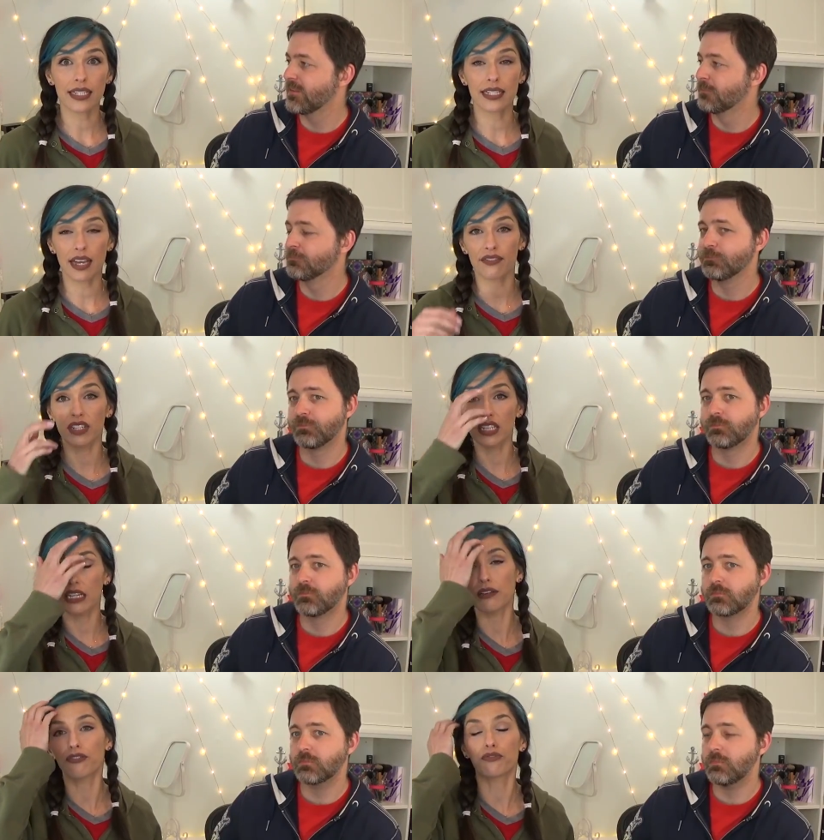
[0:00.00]
Speaker 1: it's
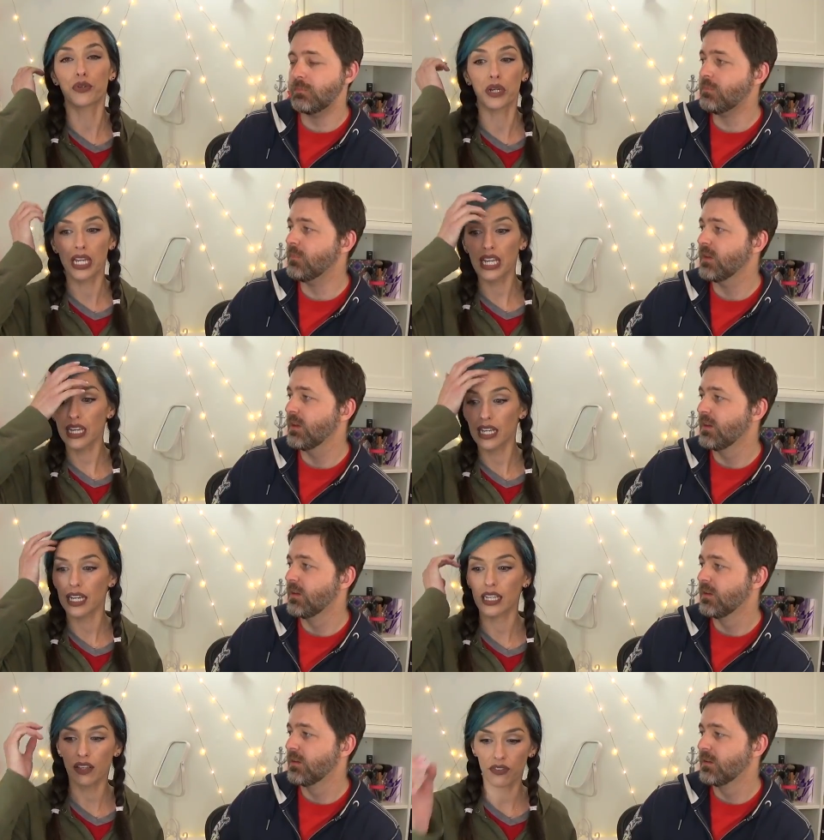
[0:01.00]
definitely fruity.
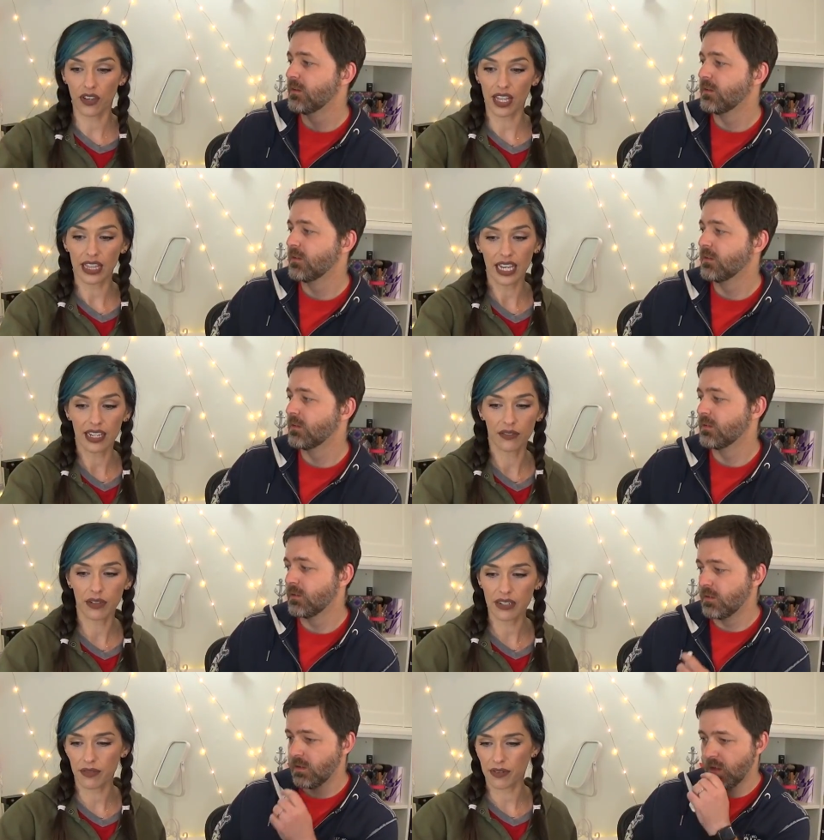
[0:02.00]
It, you've got that
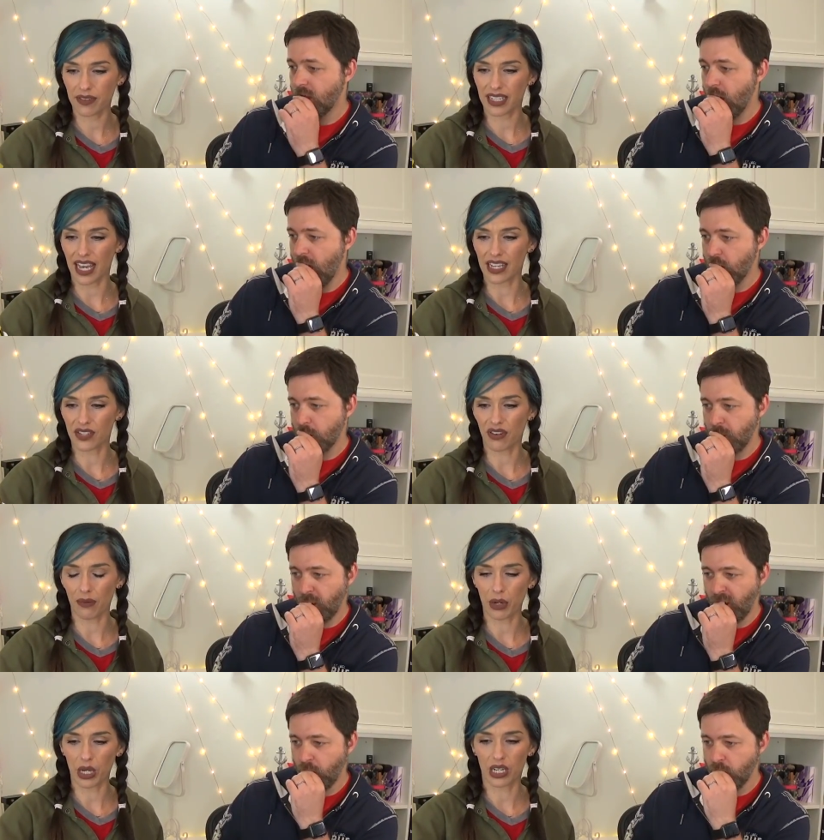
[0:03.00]
what it yeah
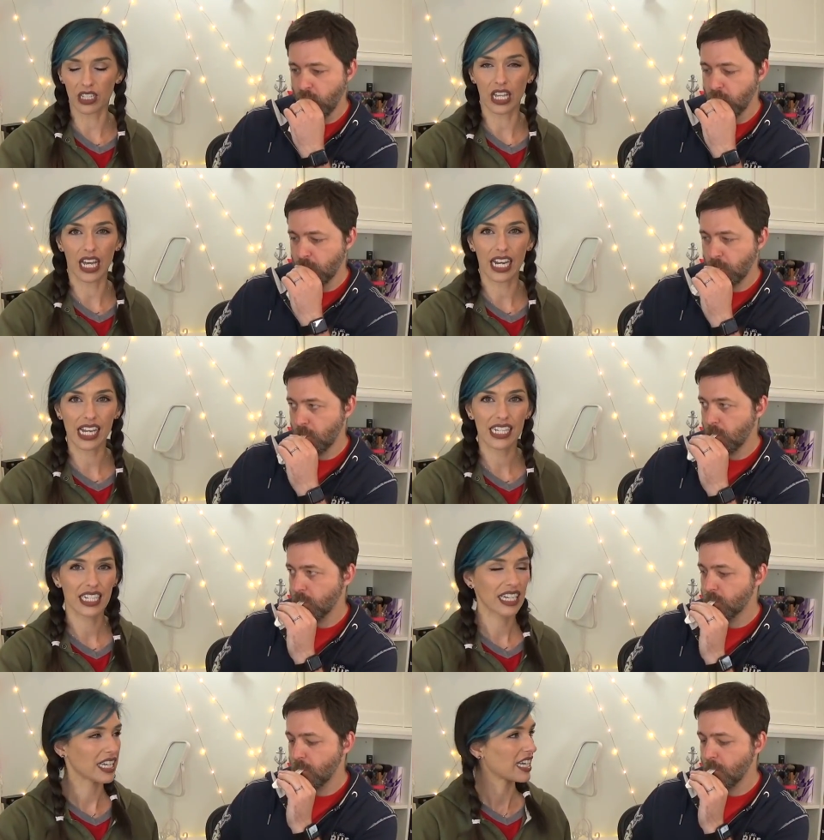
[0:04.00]
strawberry colada.
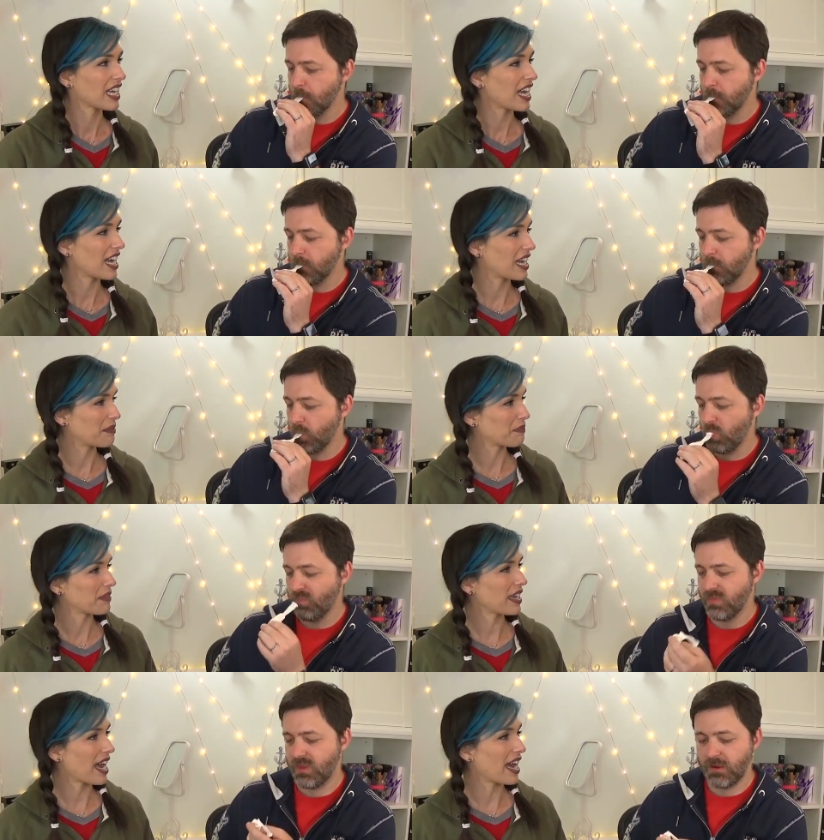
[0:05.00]
Um,
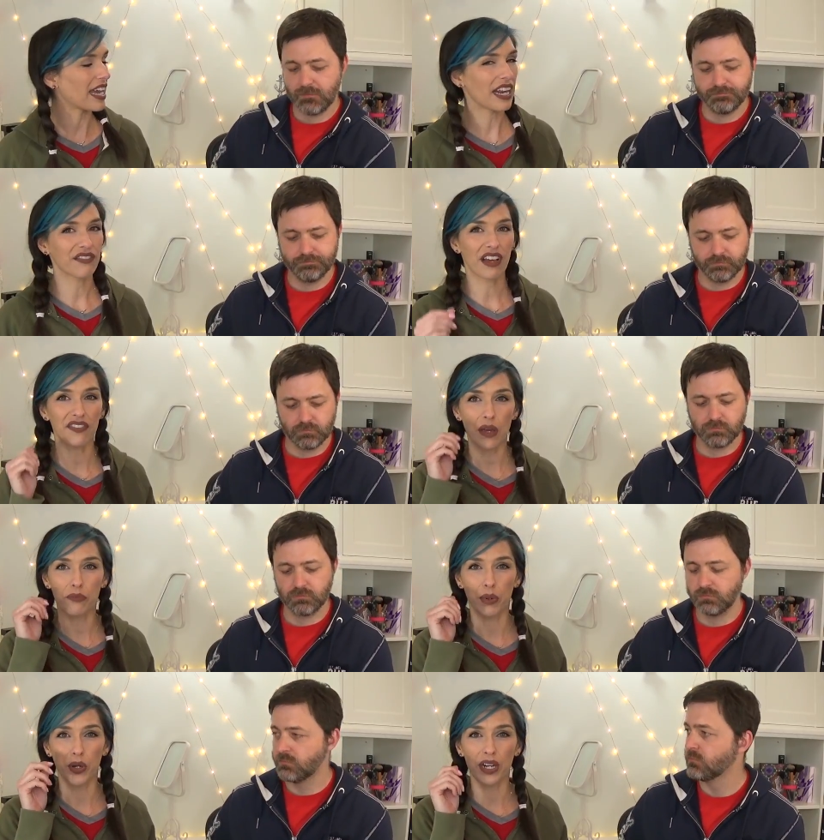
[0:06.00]
yeah, and I've got
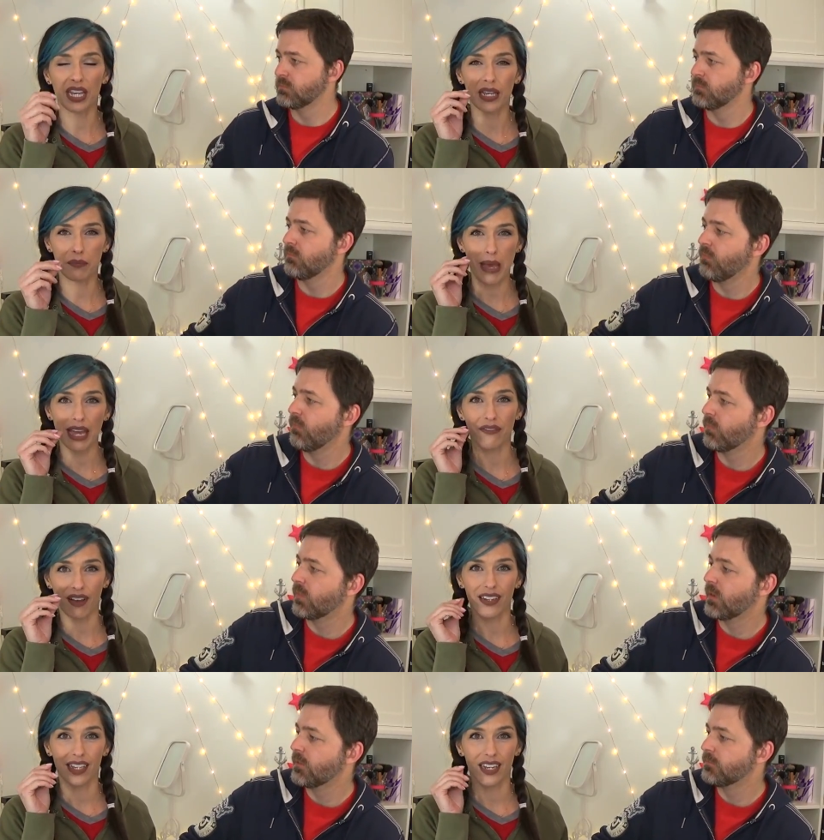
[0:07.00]
that burny bad
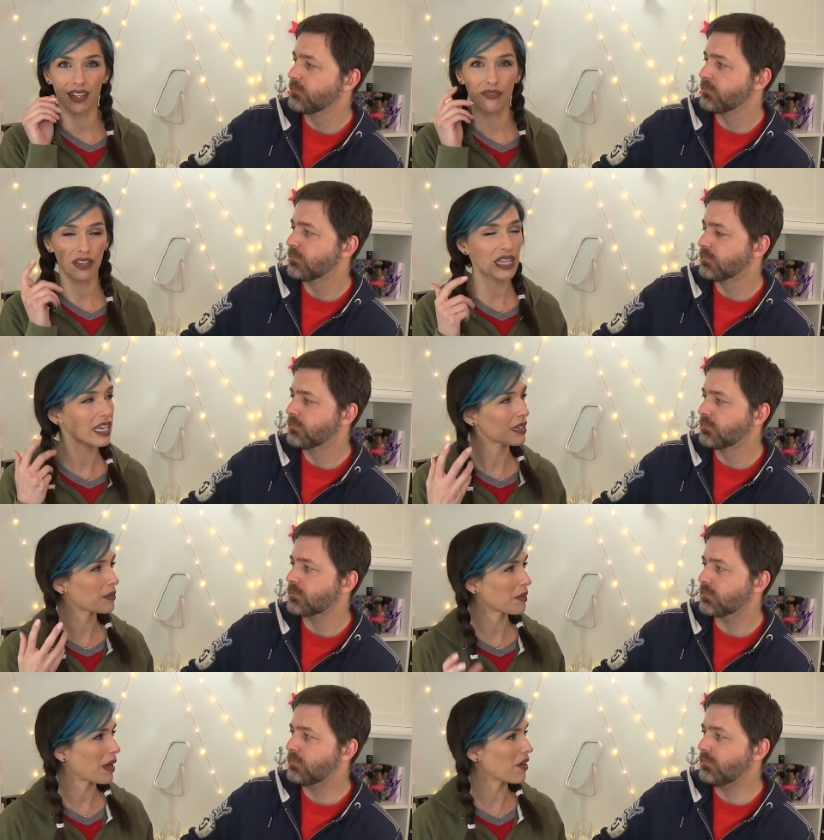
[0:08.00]
vodka feeling in
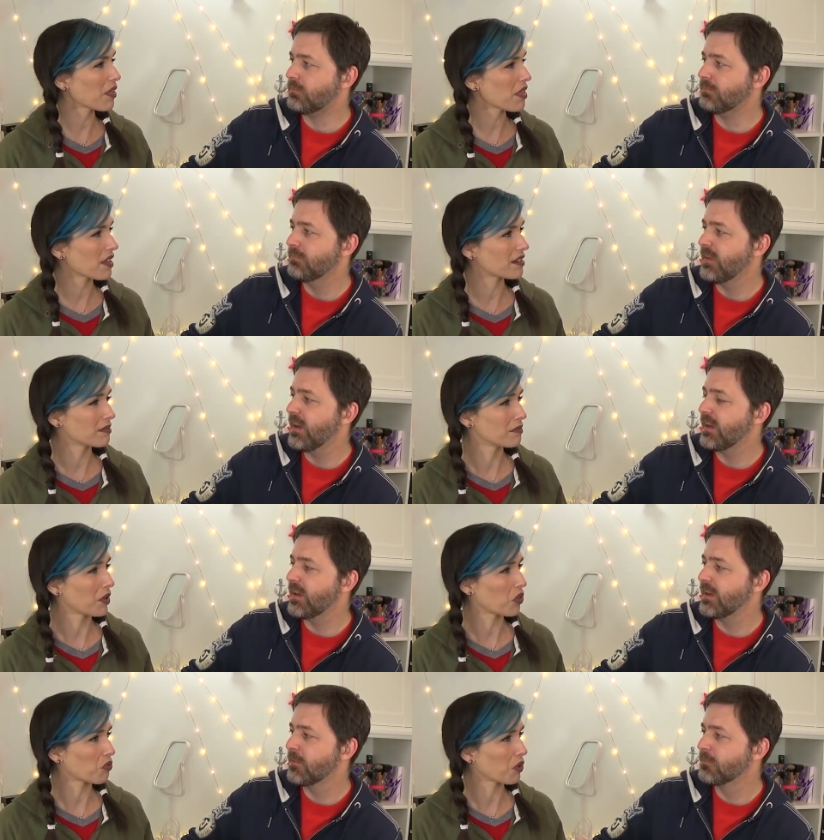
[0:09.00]
my mouth and yeah, yeah,
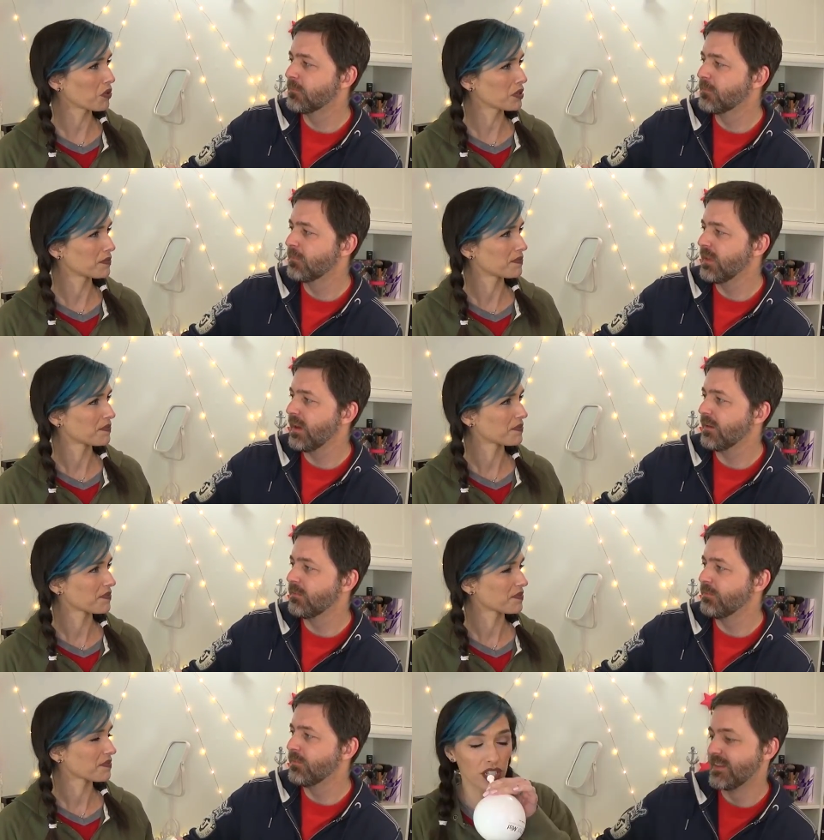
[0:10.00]
my yeah. throat. Yeah.
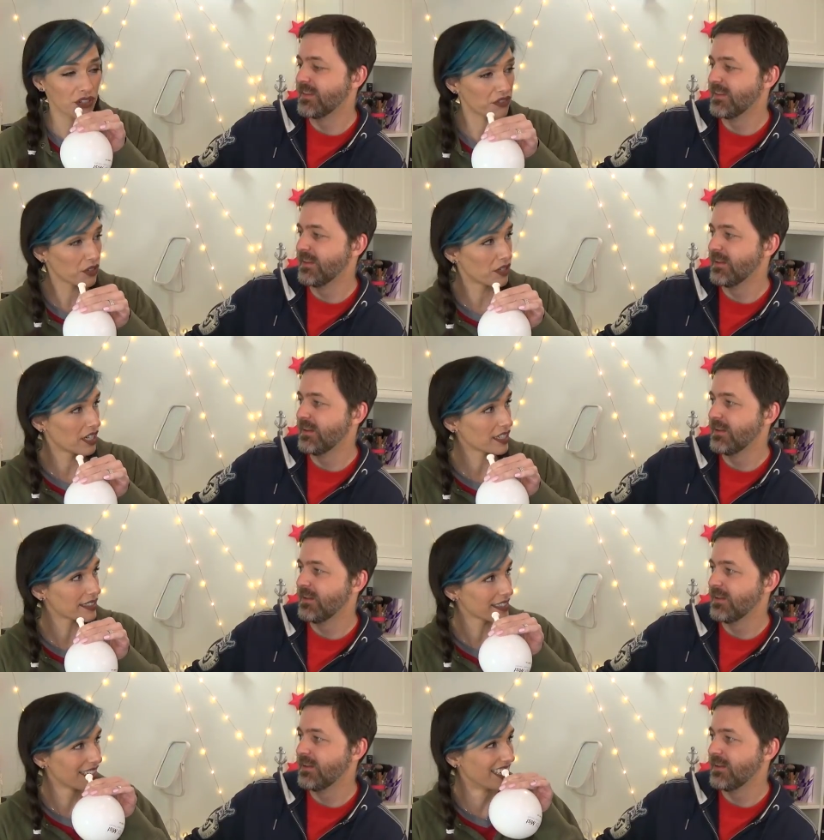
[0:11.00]
Do you feel drunk?
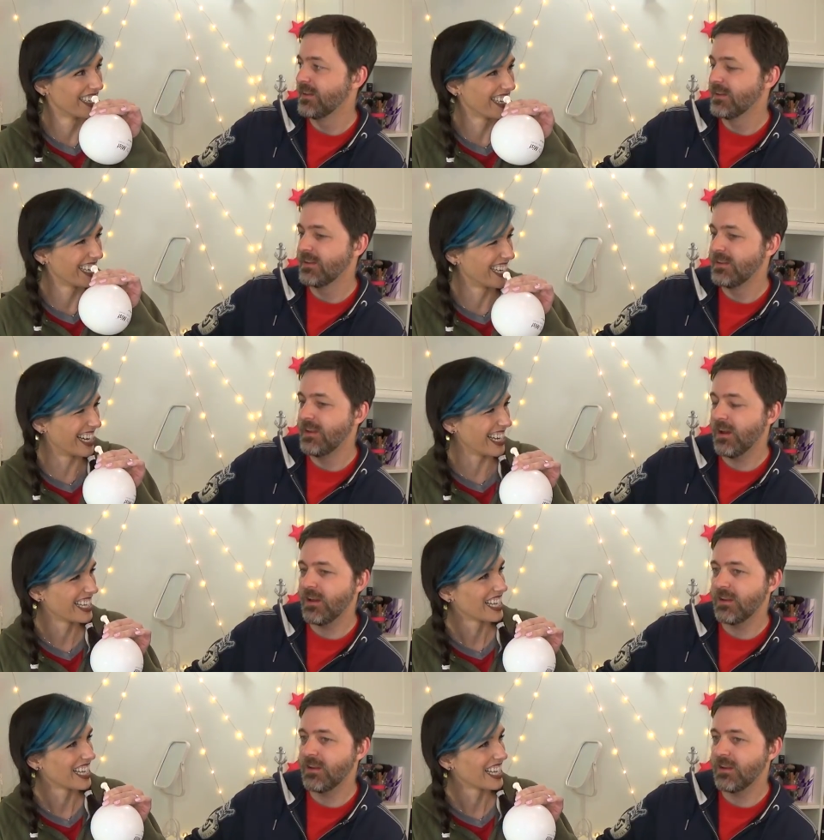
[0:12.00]
No.